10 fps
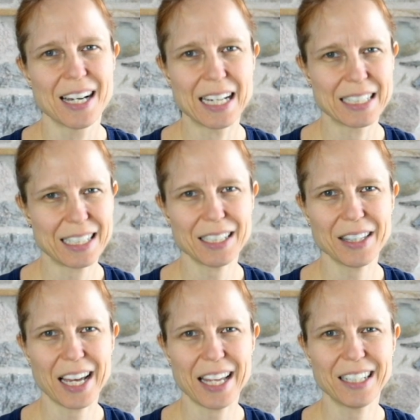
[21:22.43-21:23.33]
Until
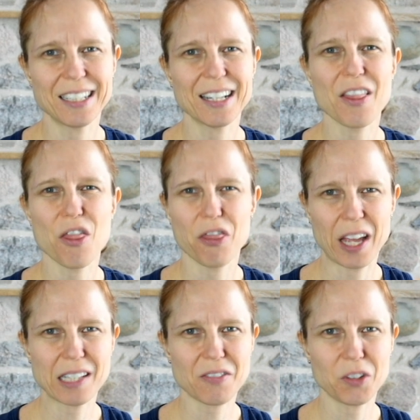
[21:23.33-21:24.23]
then,
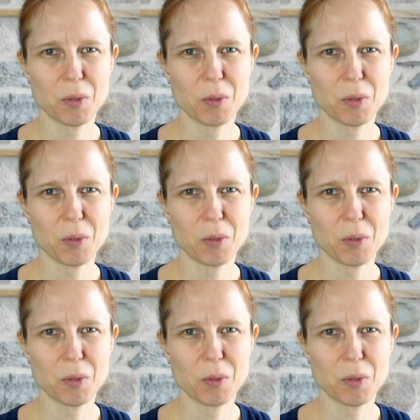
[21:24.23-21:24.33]
thanks for